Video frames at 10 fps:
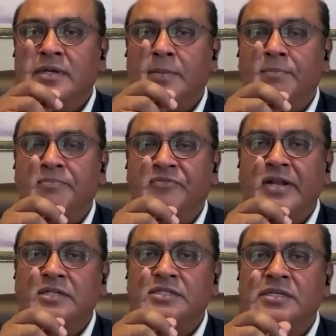And
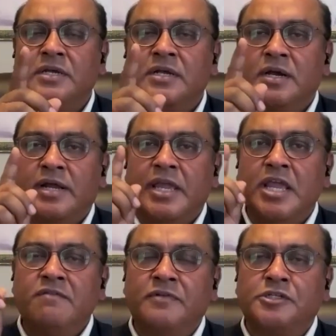friends,
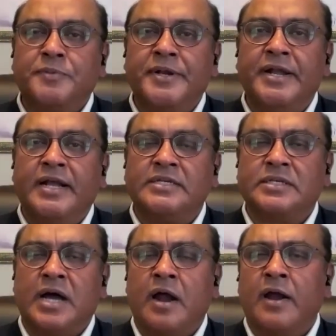evil spirits
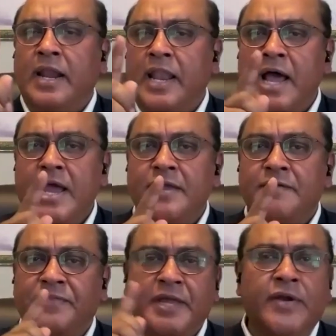are
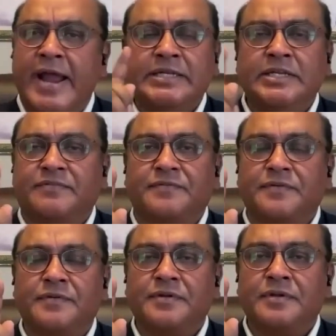alive. They are active.
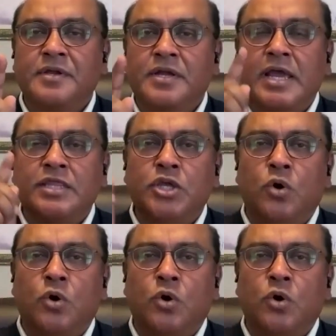And